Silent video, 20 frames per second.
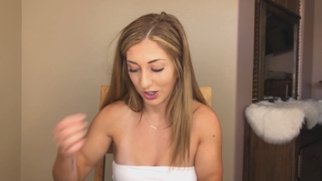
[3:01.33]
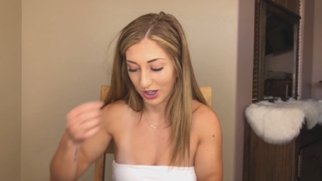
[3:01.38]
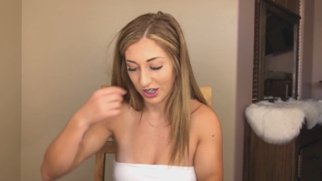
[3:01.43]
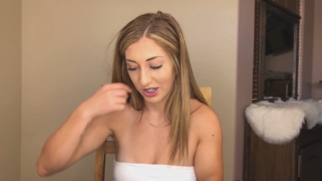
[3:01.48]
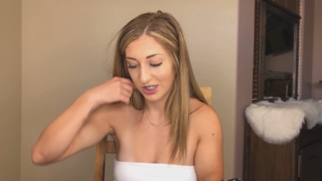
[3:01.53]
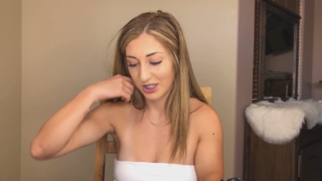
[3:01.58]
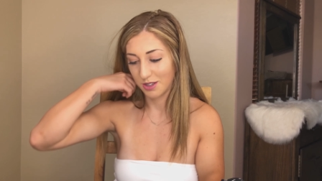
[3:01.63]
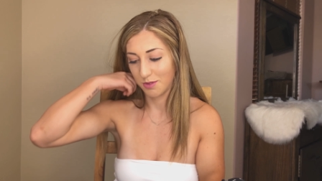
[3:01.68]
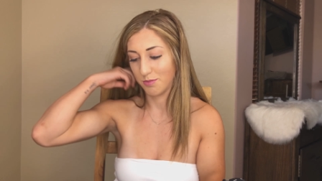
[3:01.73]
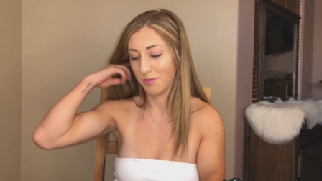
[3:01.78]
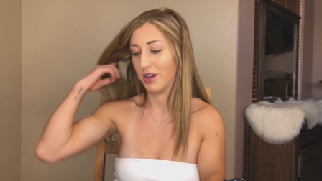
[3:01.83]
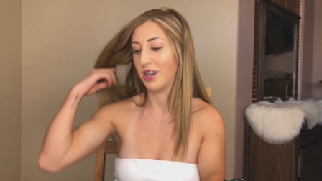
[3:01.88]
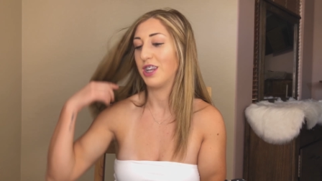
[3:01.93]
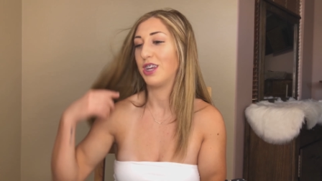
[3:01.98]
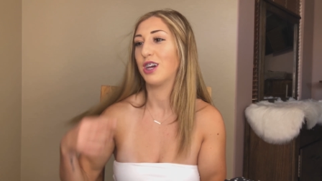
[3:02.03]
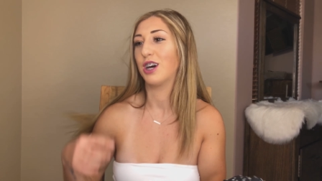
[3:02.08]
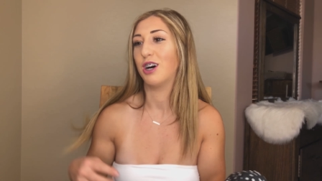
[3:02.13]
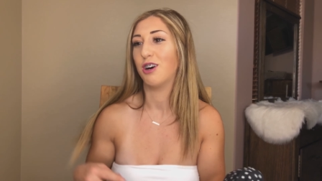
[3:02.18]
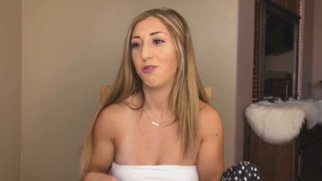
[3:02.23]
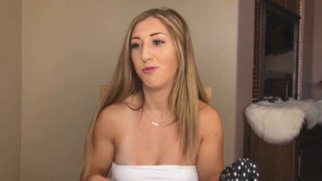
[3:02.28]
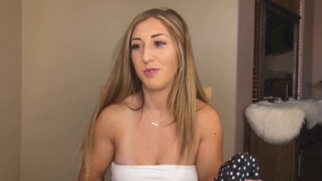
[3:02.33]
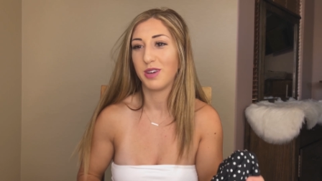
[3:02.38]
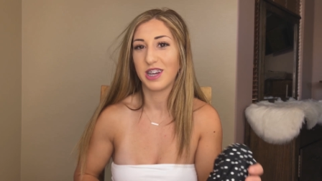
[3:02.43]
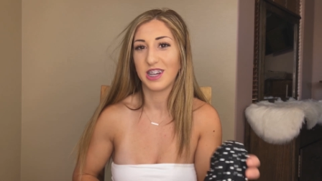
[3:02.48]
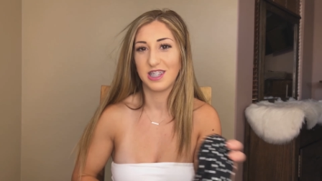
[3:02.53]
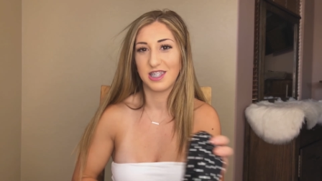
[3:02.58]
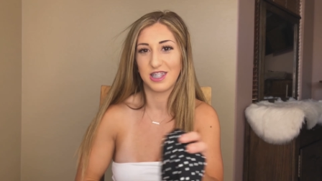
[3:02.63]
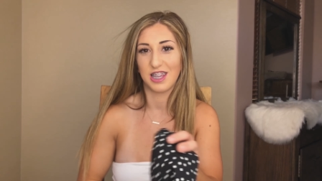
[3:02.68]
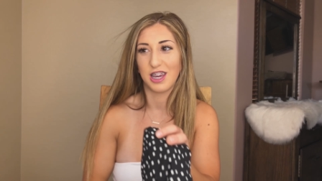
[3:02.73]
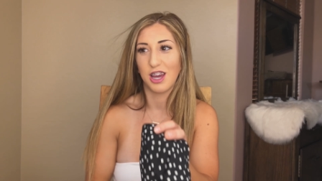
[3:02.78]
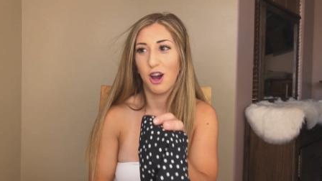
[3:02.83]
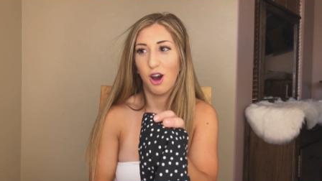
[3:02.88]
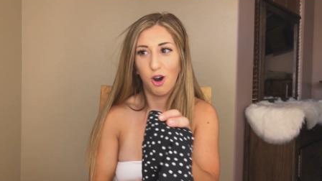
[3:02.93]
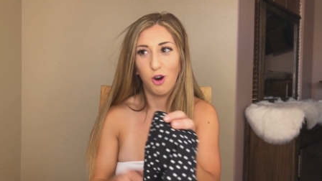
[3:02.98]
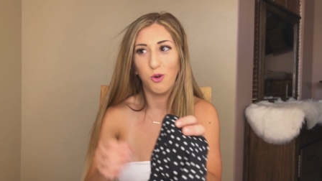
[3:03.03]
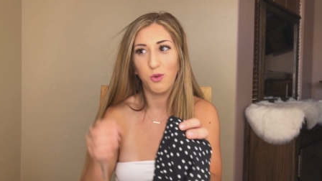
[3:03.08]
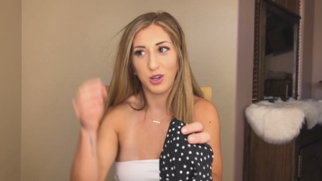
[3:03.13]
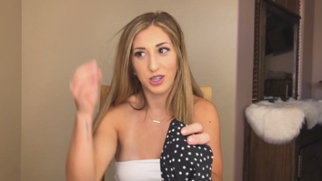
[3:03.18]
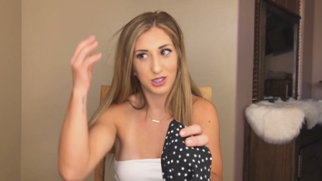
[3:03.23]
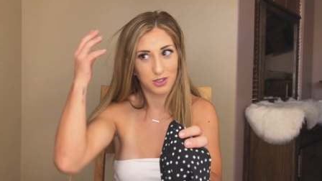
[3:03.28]
knock some money off, because they
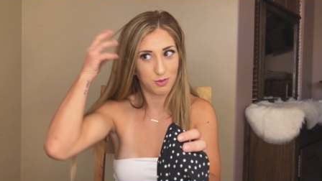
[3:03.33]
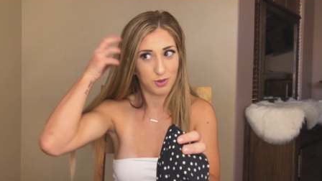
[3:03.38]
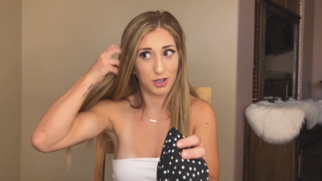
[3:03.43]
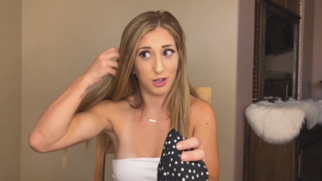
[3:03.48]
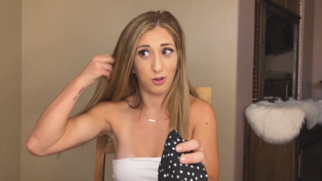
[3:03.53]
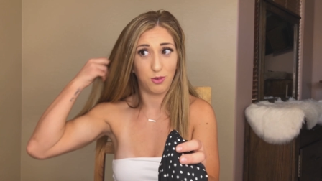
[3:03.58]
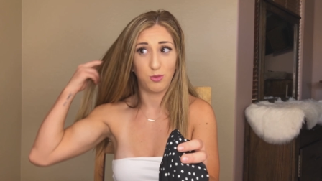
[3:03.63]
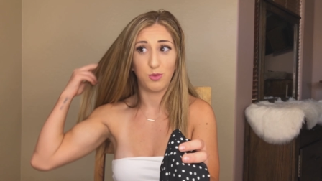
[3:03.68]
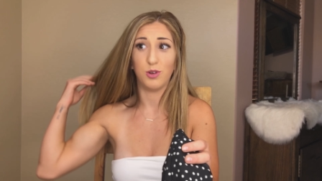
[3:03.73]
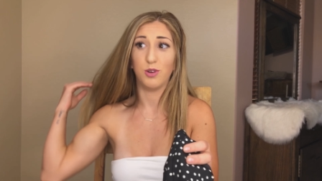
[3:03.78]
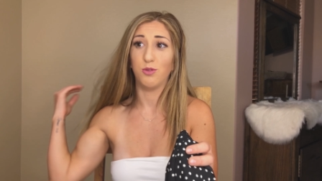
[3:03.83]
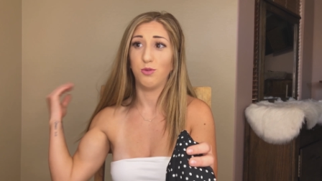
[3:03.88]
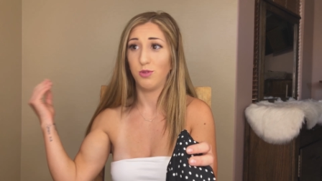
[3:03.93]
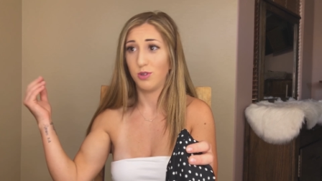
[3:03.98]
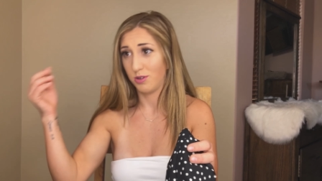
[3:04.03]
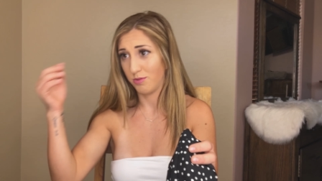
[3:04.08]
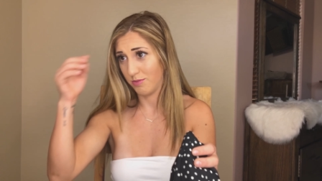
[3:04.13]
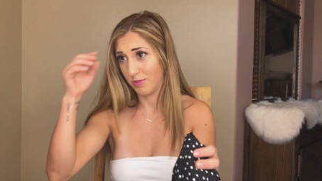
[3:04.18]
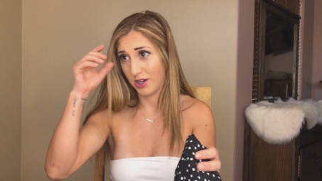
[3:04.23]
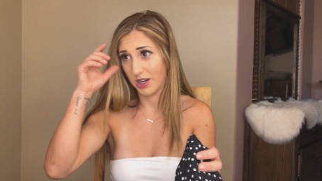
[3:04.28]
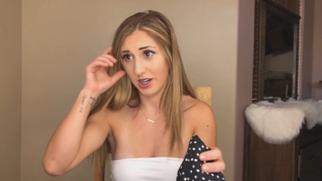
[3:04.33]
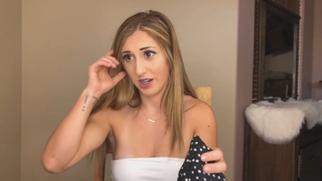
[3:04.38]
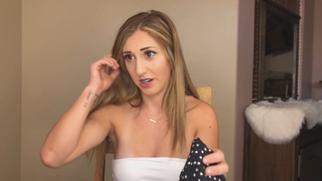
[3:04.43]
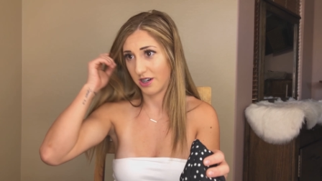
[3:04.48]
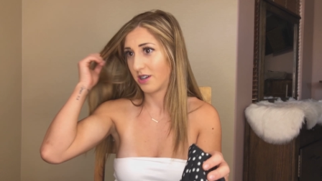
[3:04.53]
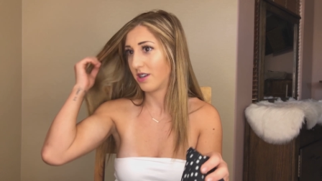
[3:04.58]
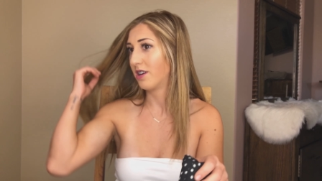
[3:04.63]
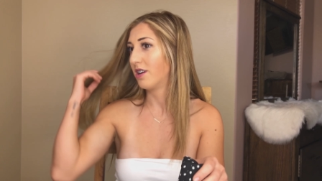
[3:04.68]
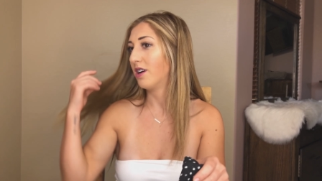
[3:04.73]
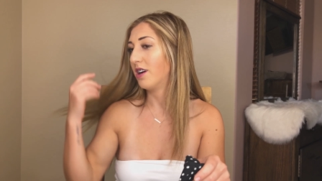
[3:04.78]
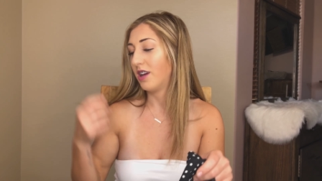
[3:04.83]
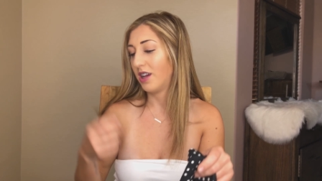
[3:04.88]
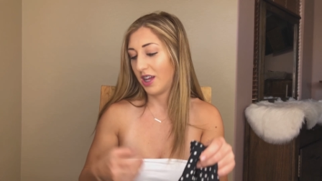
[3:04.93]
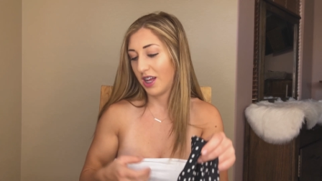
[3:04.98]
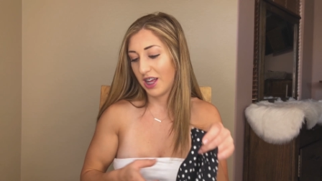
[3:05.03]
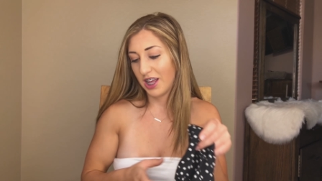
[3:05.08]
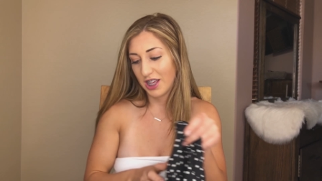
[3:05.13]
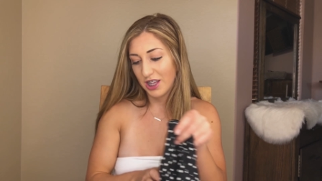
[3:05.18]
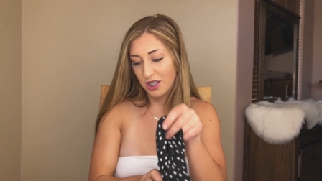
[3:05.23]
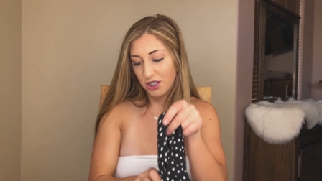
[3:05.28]
always will. Whoa, my hair.
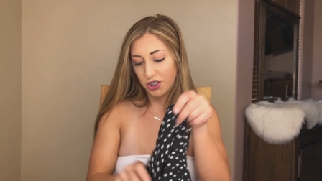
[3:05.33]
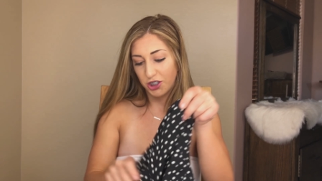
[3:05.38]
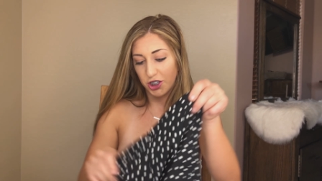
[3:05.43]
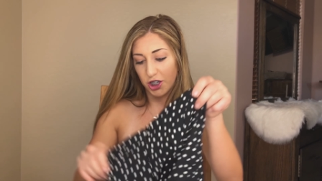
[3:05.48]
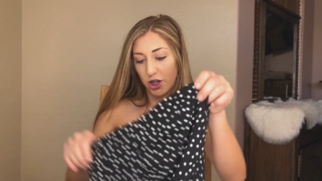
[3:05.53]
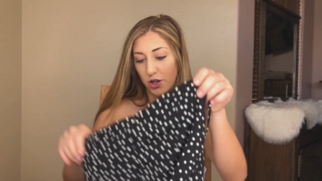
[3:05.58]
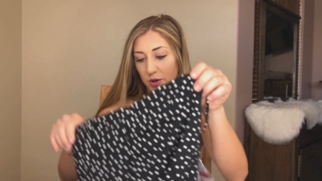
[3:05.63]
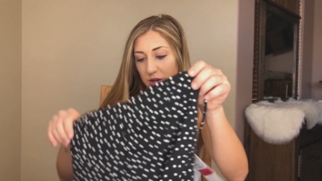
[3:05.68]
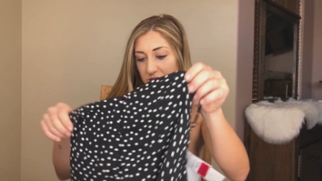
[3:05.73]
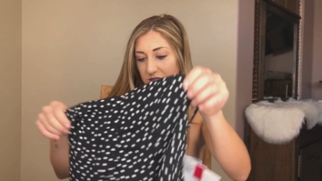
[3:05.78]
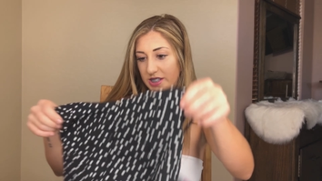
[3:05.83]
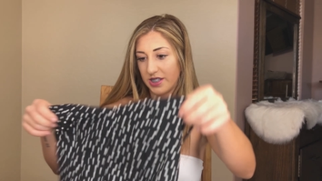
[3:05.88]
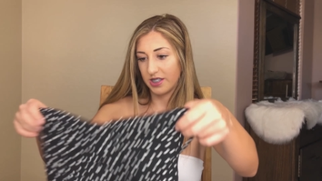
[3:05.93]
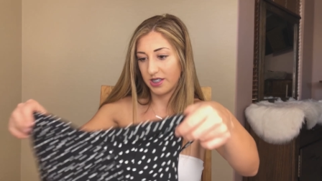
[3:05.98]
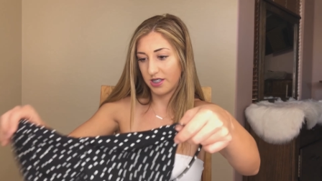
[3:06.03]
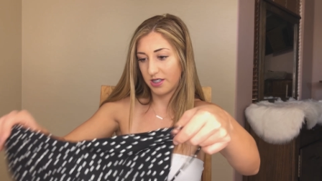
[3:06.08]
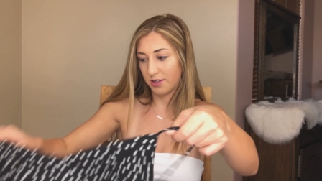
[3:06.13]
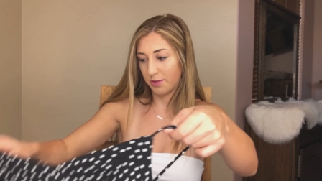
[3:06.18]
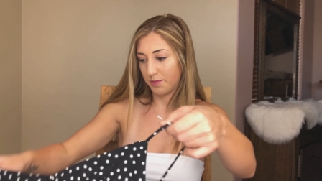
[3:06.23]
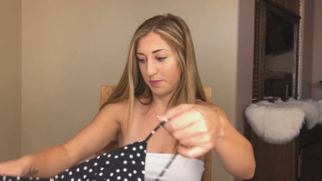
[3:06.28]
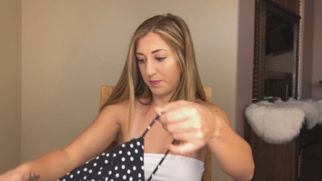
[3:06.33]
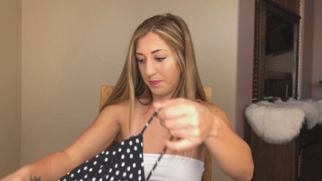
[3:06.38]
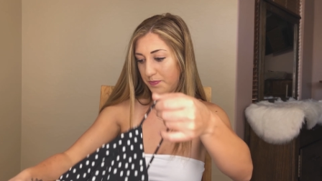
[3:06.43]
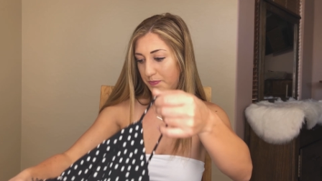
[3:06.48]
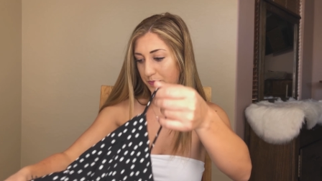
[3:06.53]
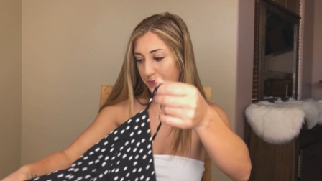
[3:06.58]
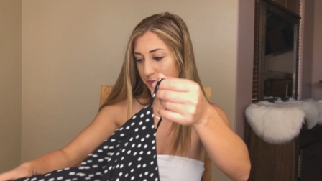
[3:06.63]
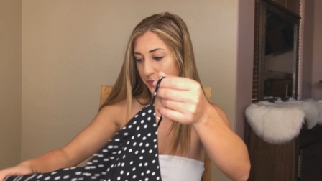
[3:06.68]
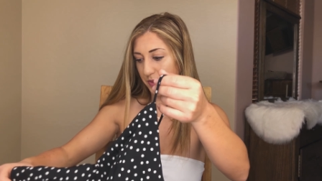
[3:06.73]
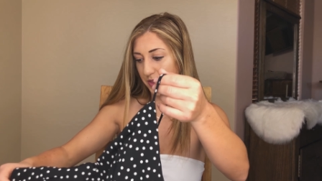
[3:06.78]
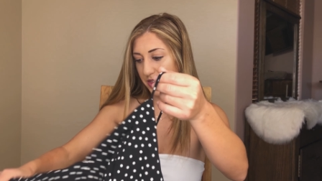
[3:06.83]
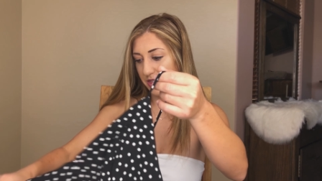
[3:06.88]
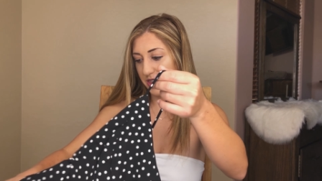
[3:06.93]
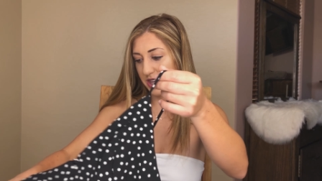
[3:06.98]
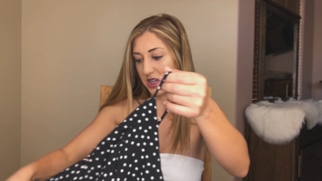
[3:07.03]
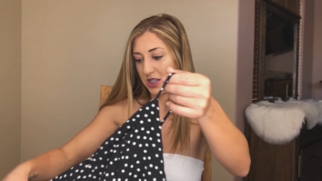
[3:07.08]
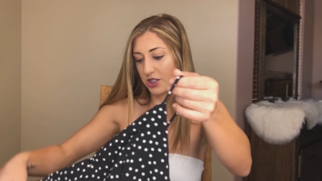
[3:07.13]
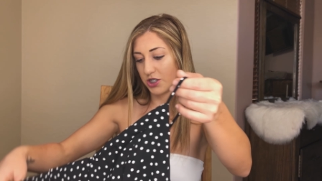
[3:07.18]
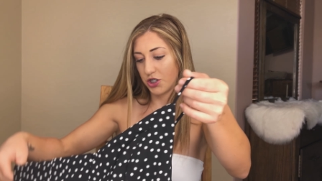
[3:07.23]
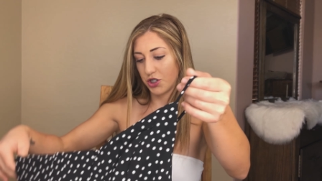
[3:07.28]
So it's this
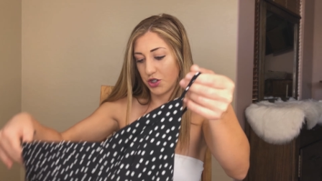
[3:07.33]
thin